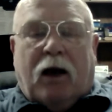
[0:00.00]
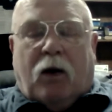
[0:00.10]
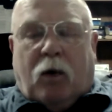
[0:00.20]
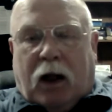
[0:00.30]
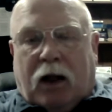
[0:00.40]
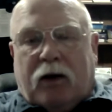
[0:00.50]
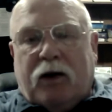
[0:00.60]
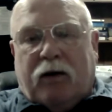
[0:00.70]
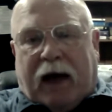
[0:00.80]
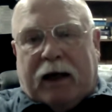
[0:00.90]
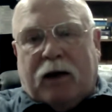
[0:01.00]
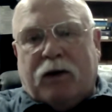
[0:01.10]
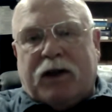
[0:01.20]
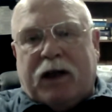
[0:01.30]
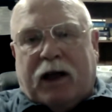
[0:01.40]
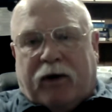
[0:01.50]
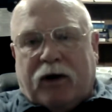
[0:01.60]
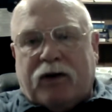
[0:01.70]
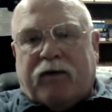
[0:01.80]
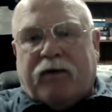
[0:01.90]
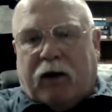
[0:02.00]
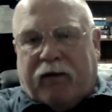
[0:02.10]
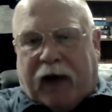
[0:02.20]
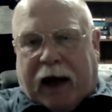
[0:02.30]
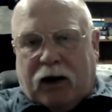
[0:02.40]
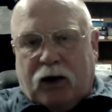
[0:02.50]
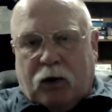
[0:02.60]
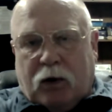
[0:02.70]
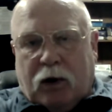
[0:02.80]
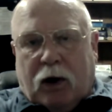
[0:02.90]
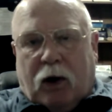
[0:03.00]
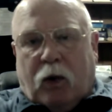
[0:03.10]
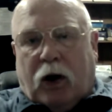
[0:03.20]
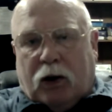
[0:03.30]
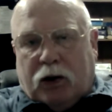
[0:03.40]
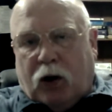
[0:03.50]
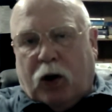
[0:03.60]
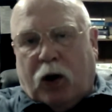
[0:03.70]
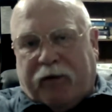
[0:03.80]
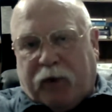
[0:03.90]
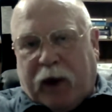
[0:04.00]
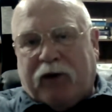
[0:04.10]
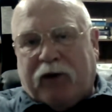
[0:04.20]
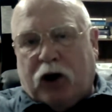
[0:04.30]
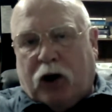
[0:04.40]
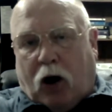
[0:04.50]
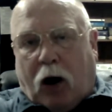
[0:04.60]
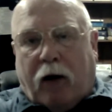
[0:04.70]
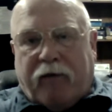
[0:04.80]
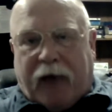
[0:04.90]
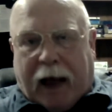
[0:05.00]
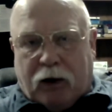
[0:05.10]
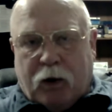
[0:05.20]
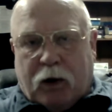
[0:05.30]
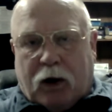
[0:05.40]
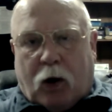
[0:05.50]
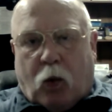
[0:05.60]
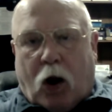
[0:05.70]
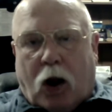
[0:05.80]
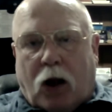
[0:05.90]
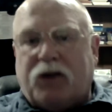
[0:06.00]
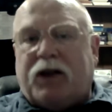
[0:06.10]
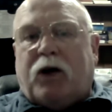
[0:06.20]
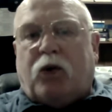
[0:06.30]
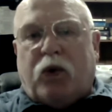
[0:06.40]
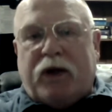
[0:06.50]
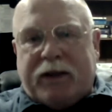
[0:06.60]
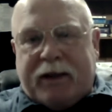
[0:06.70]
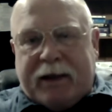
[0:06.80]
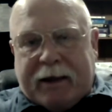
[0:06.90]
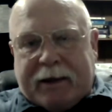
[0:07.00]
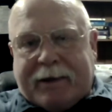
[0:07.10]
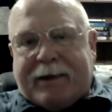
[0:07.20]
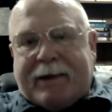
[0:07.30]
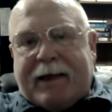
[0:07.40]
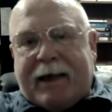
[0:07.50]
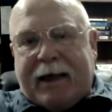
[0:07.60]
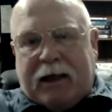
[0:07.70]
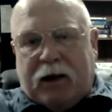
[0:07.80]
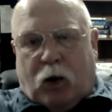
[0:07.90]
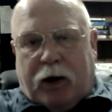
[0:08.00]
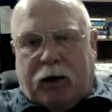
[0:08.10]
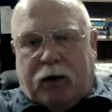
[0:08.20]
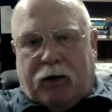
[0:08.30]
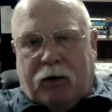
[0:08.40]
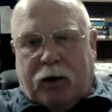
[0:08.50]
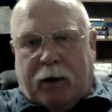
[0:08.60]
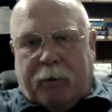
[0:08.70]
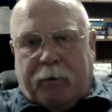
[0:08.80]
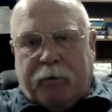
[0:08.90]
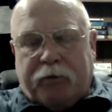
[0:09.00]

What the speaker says: Well, U value is the inverse of R value. We all know that if we have good R value in our walls, it resists the heat going through them.